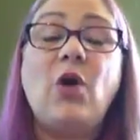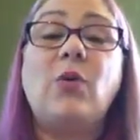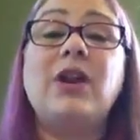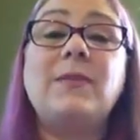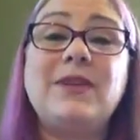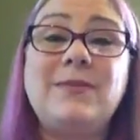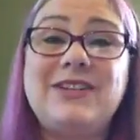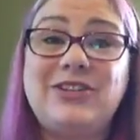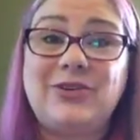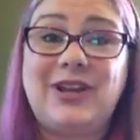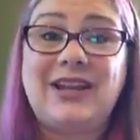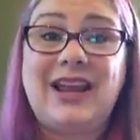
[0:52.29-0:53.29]
what I'm going to be
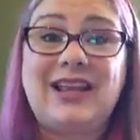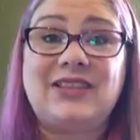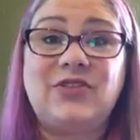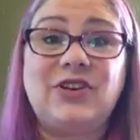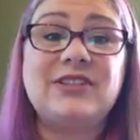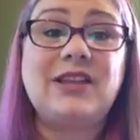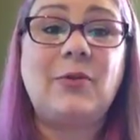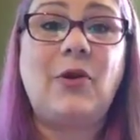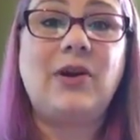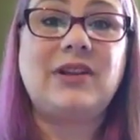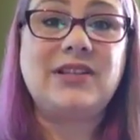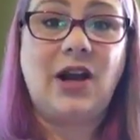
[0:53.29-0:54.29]
doing is first I'm
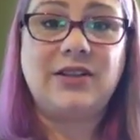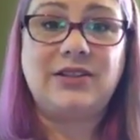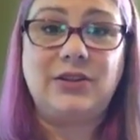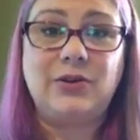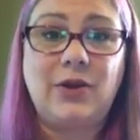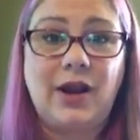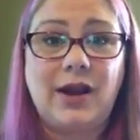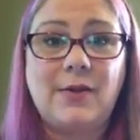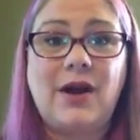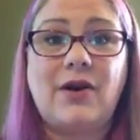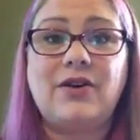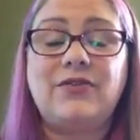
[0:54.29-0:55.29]
going to talk to you
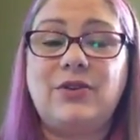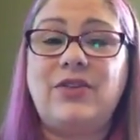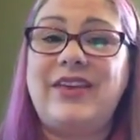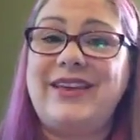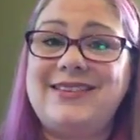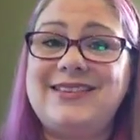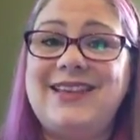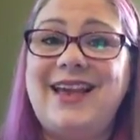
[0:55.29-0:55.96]
about a few things.